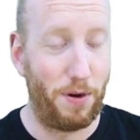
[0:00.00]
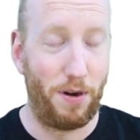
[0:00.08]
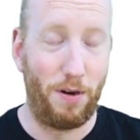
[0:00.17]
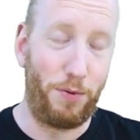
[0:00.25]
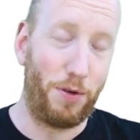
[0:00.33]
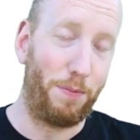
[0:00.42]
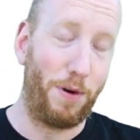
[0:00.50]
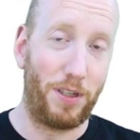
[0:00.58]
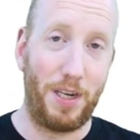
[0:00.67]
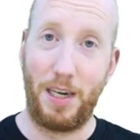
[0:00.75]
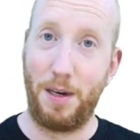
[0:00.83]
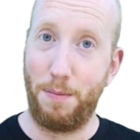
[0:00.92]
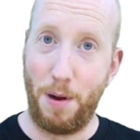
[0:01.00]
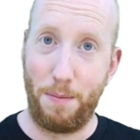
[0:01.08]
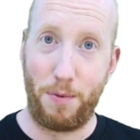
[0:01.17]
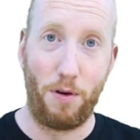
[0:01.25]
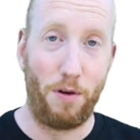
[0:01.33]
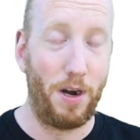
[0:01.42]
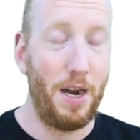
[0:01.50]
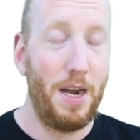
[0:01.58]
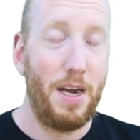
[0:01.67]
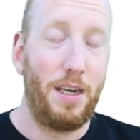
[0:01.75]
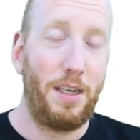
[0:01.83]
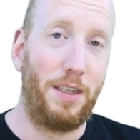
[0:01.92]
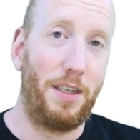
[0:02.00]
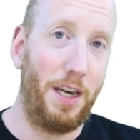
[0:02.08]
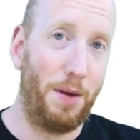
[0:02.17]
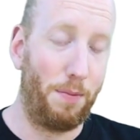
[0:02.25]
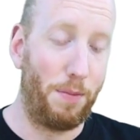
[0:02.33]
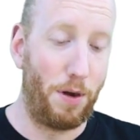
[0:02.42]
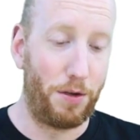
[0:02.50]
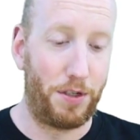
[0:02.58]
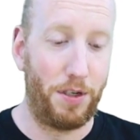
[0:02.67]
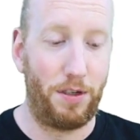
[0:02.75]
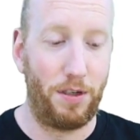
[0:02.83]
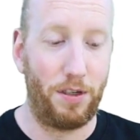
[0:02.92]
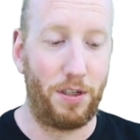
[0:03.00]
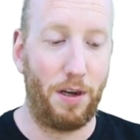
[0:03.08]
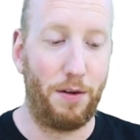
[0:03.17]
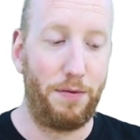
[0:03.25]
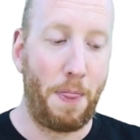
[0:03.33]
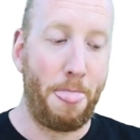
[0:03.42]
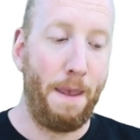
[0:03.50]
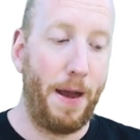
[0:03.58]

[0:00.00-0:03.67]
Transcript: option parts like the bumper or titanium ball studs and stuff,